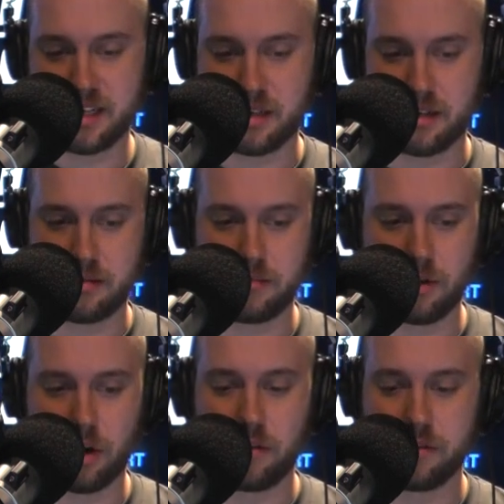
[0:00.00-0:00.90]
to
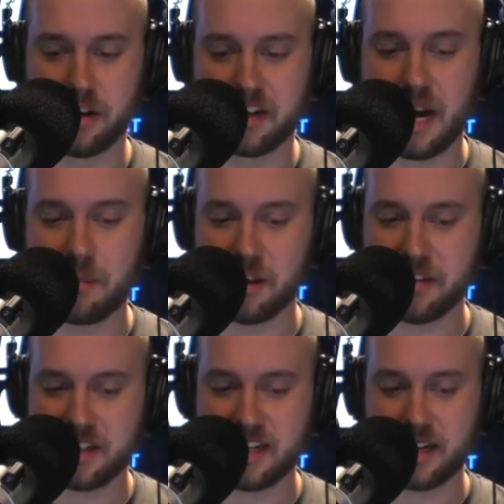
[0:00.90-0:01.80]
offload a couple, I
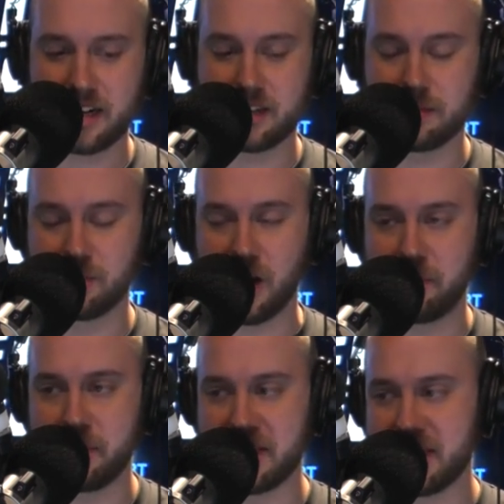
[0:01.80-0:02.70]
think, to get some
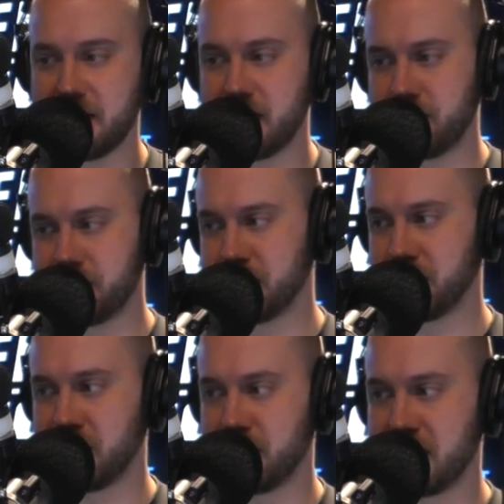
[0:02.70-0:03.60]
draft picks in, and they've
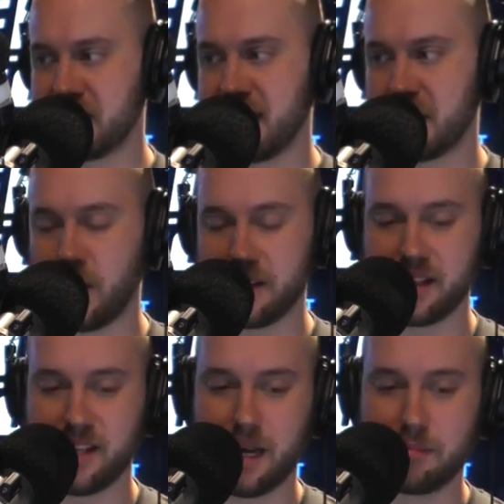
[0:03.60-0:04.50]
certainly mentioned that to other
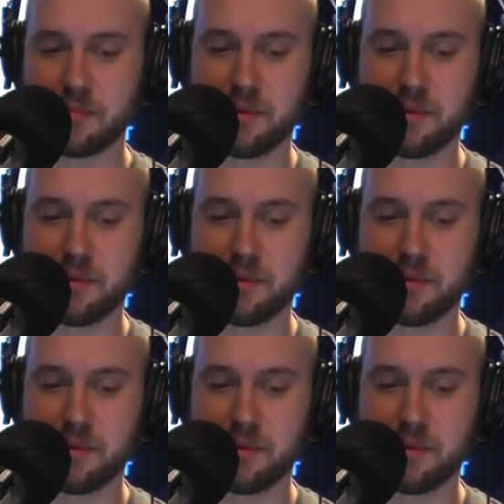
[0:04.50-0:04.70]
clubs.